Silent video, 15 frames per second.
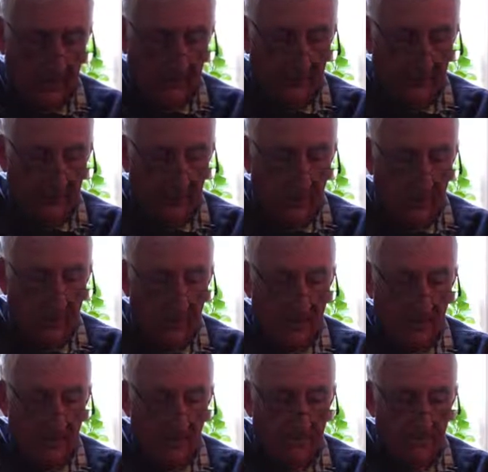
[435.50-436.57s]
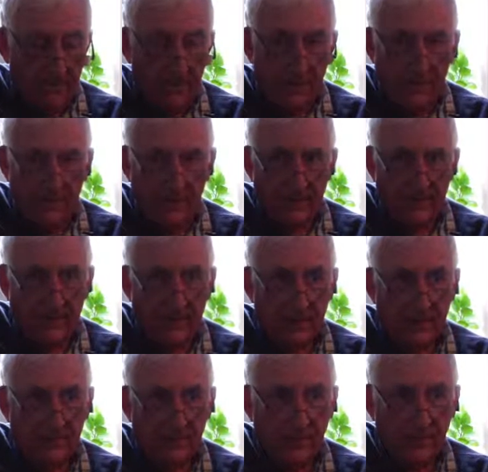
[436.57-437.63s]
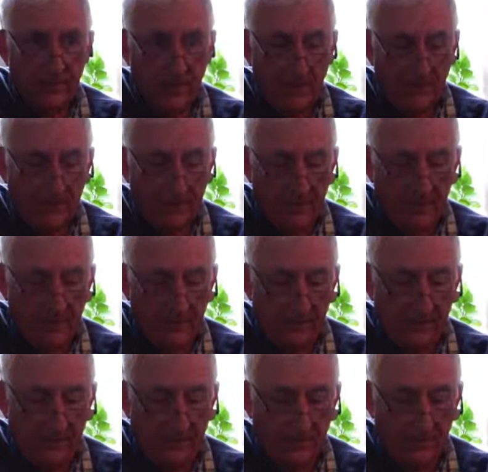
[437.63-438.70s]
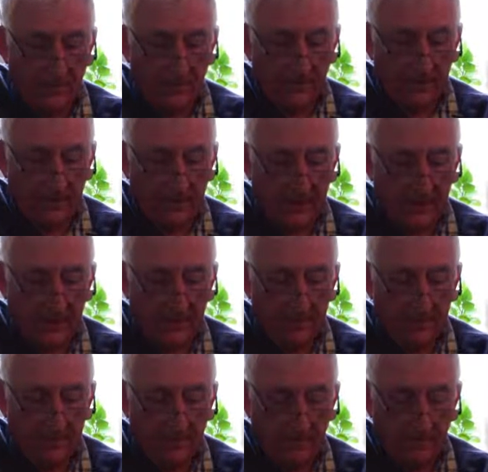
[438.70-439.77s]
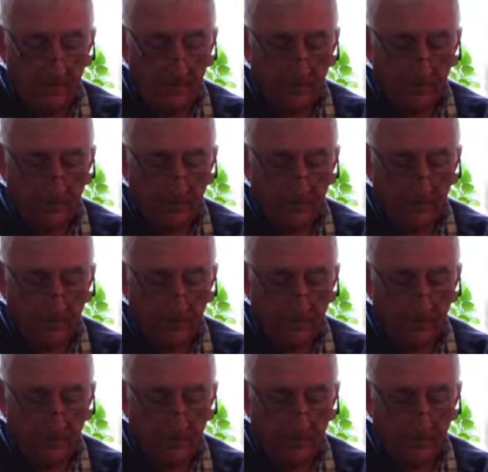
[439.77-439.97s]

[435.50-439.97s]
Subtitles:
So we were moving things, and perhaps the most important thing that happened